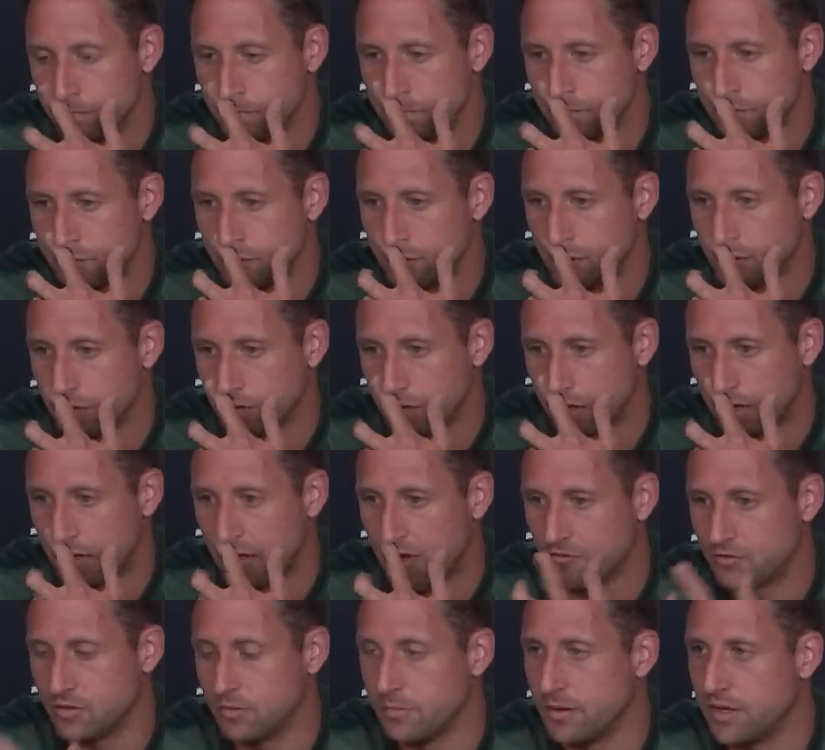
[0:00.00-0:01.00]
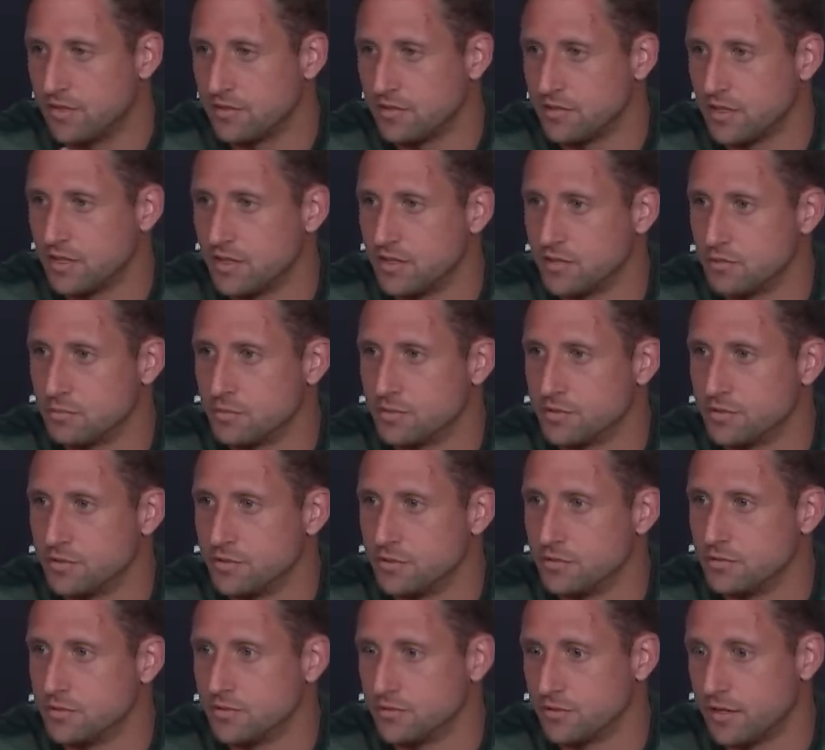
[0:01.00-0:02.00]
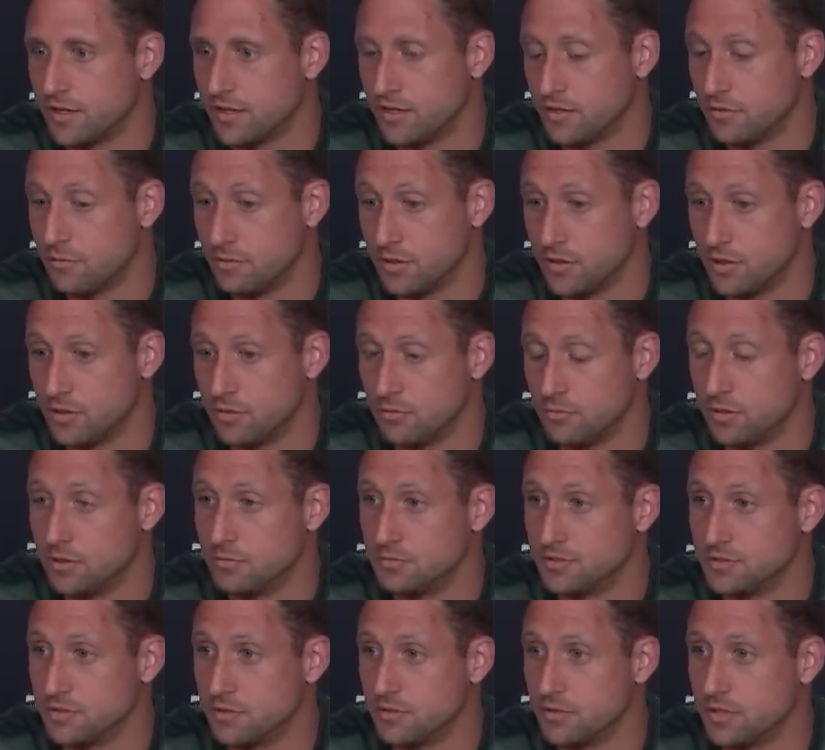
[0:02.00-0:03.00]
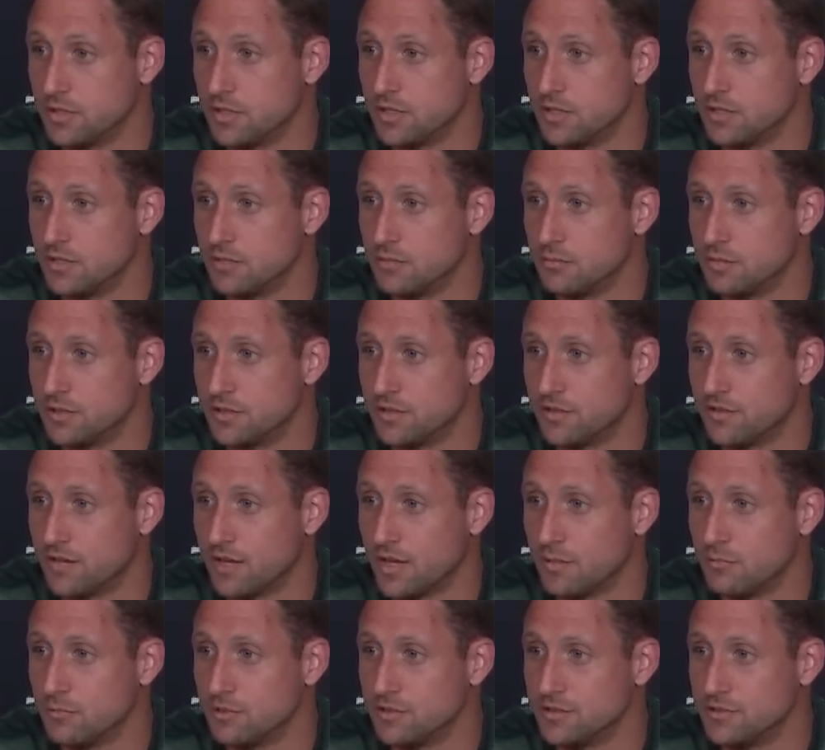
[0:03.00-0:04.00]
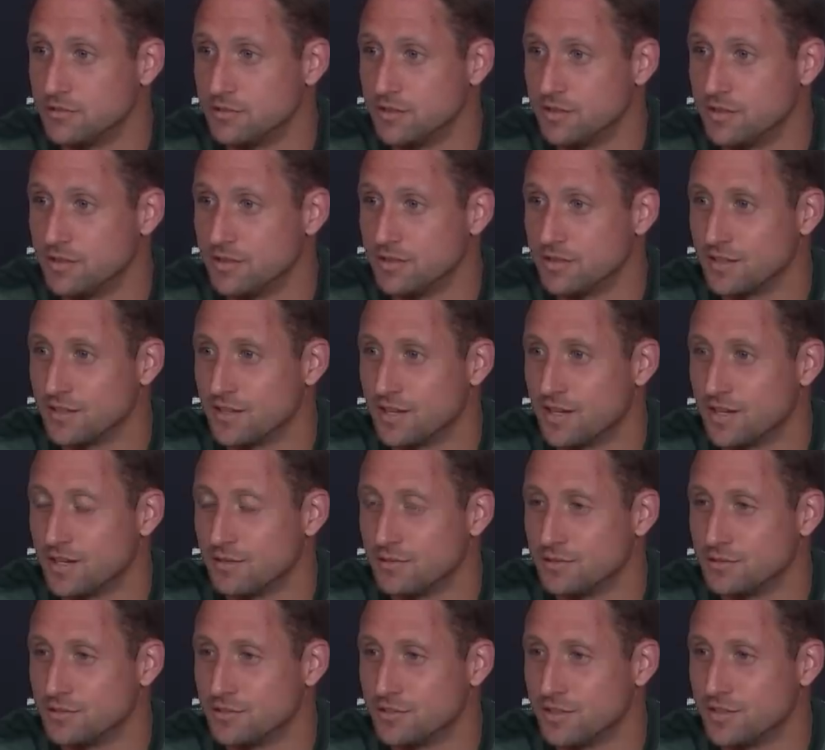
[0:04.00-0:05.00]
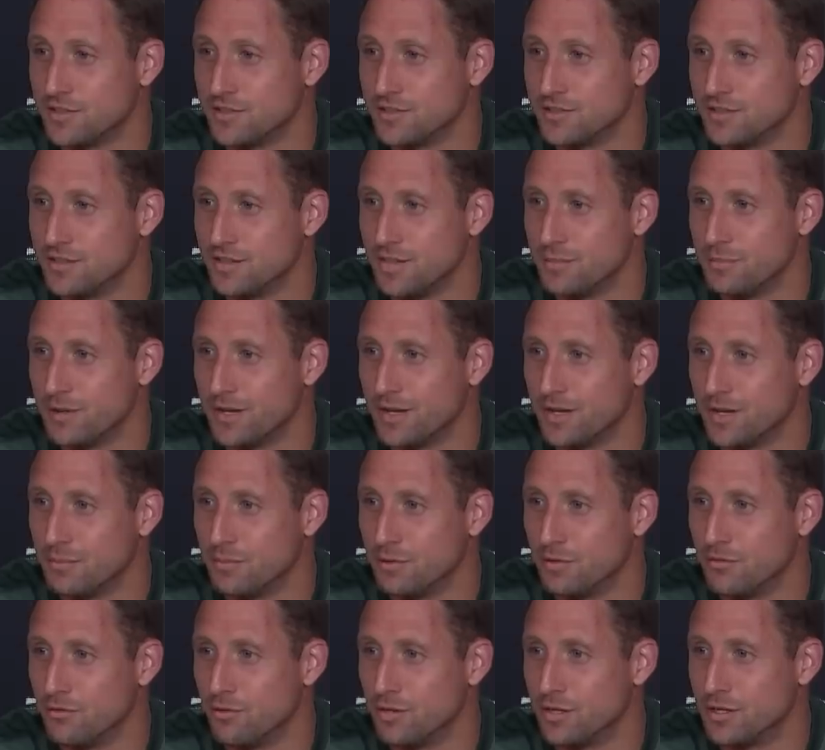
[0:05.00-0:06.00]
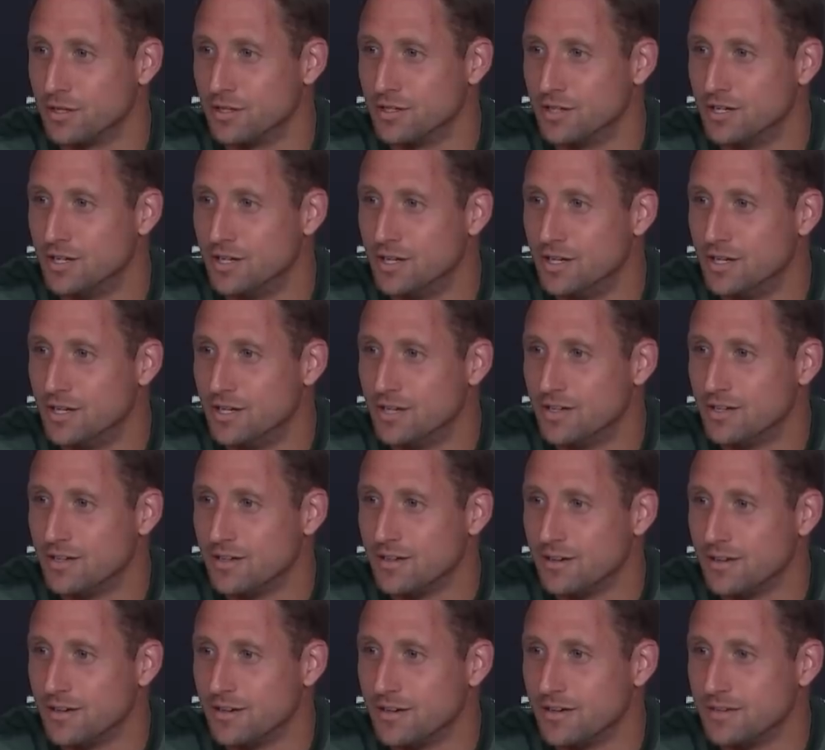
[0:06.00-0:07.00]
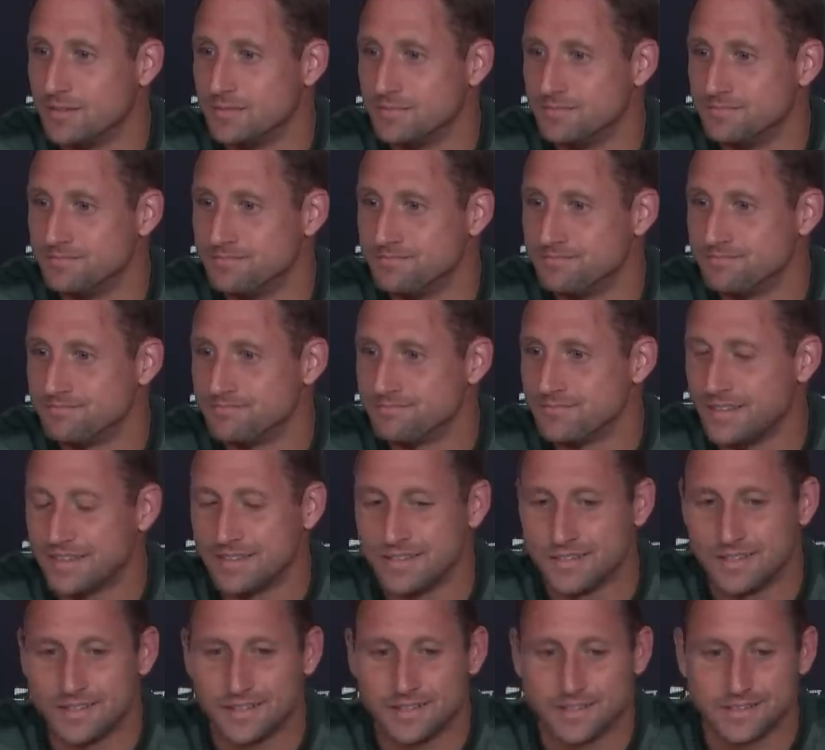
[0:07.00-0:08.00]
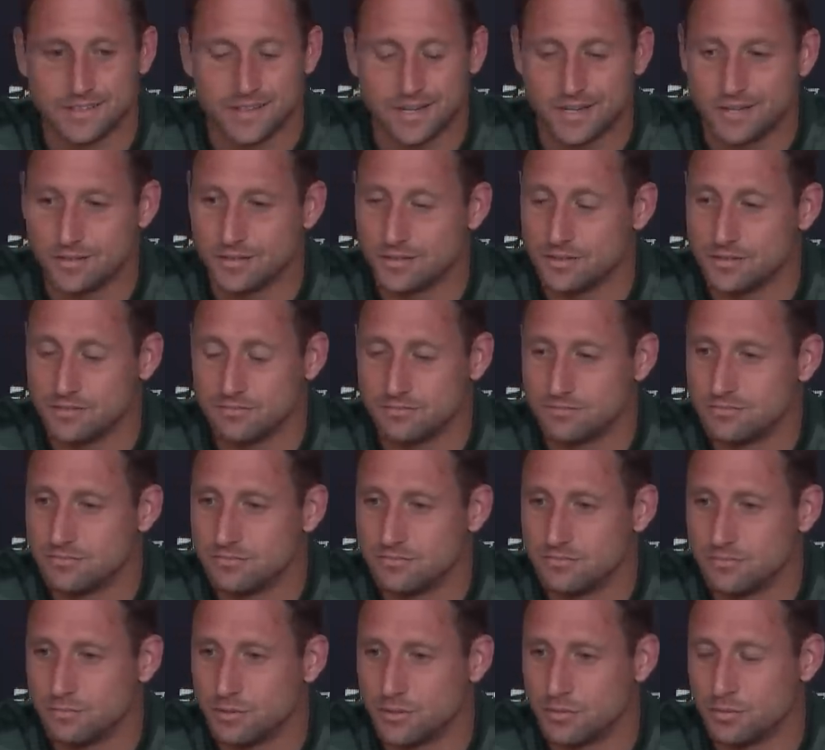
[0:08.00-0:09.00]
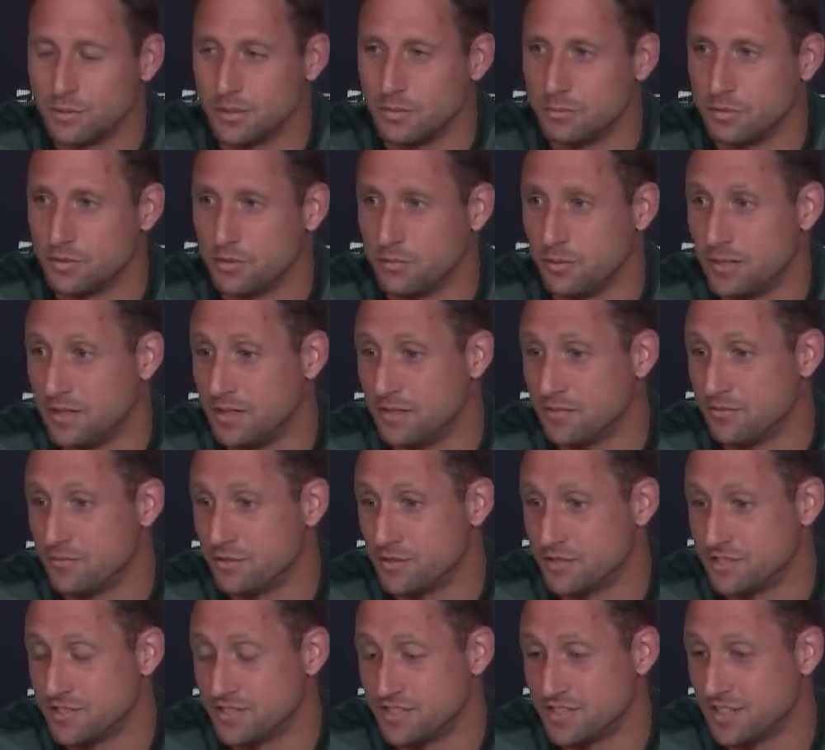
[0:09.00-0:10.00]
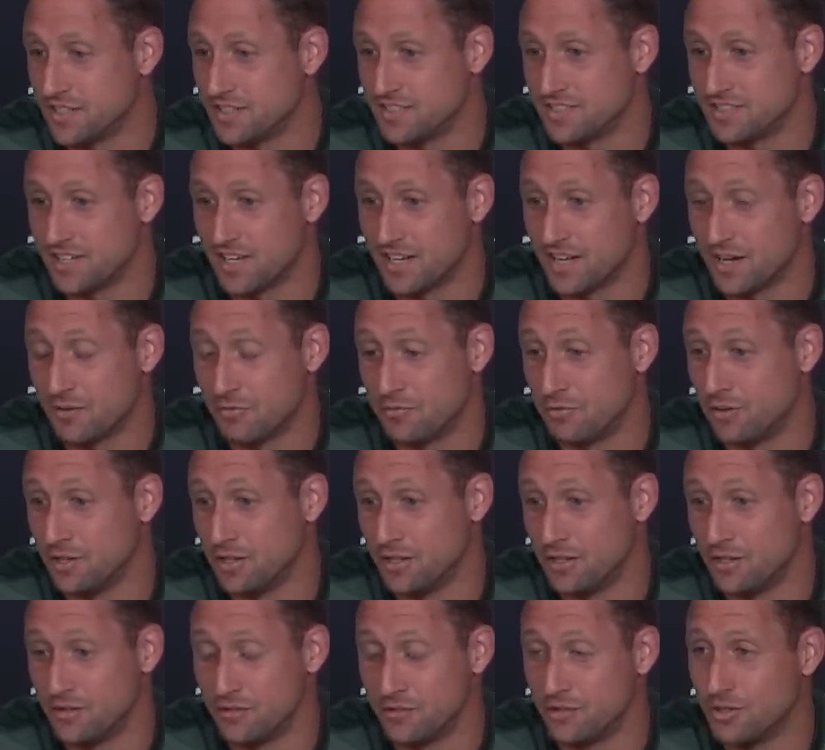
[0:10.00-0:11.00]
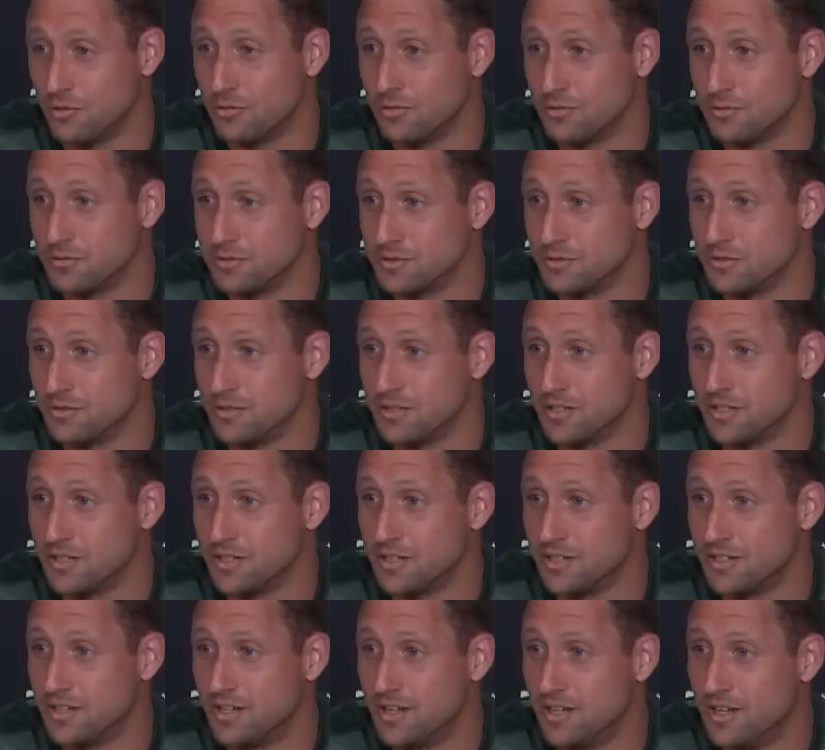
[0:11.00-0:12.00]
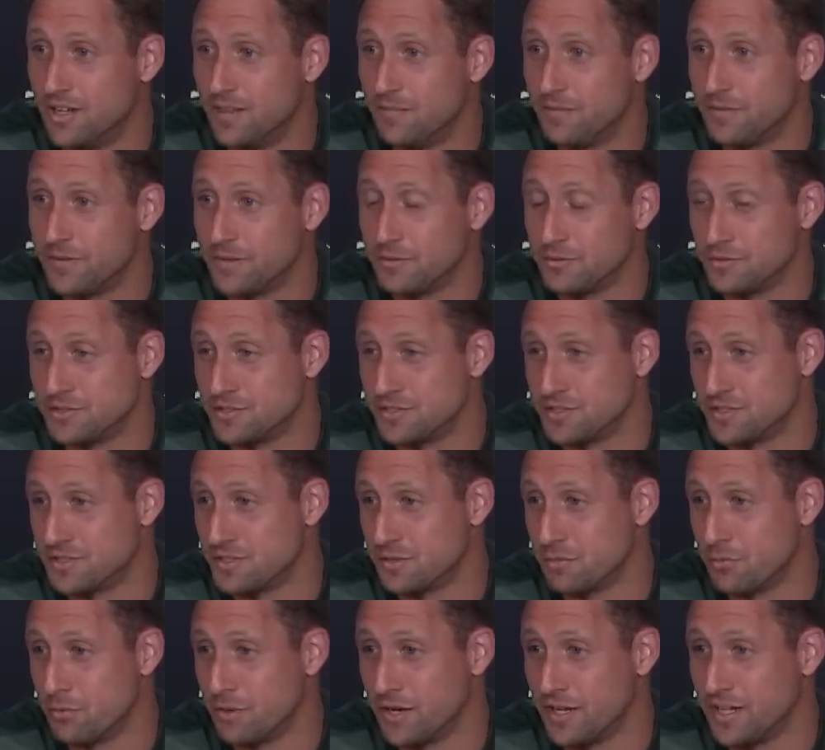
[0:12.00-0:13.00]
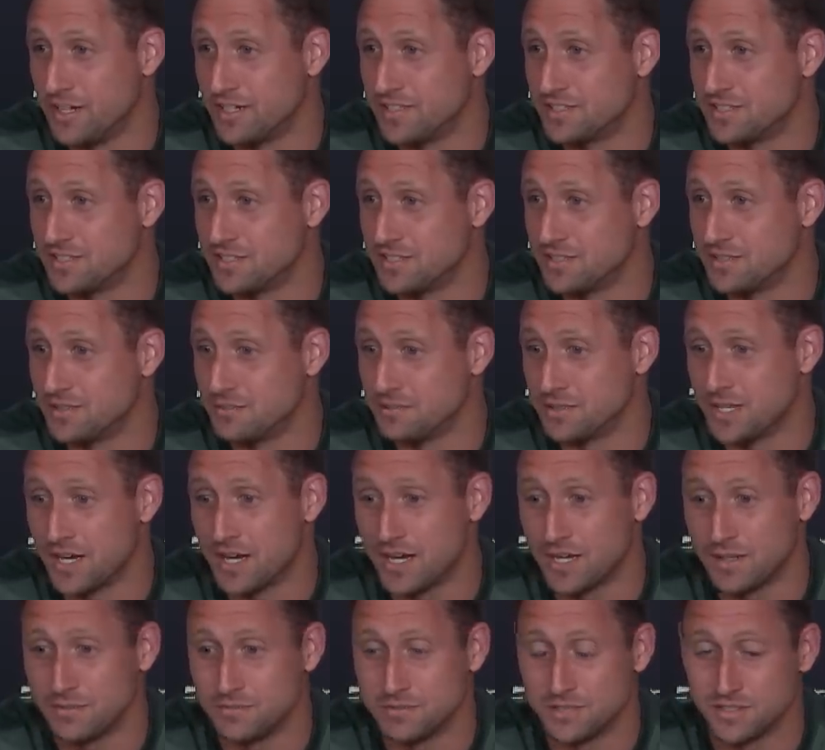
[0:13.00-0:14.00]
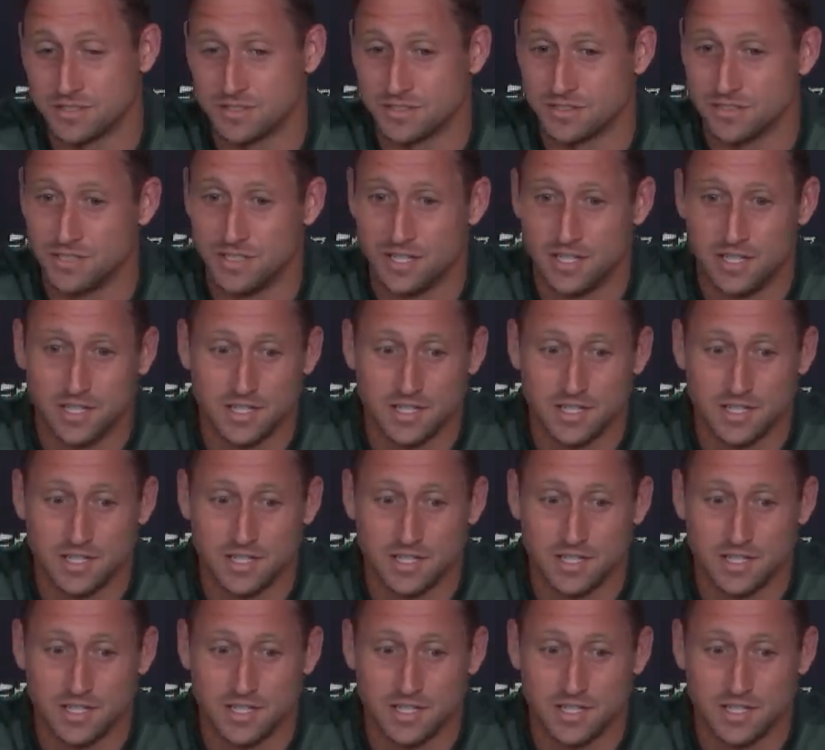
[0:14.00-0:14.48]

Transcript: so I, would have to imagine that his were too. And so I didn't really know what was going on or what the time was or anything like that. I was trying to keep my head above water. Um, and then I don't know between between the first and second set, I really don't know what was going on. Was there was just some breaks point. and some times and,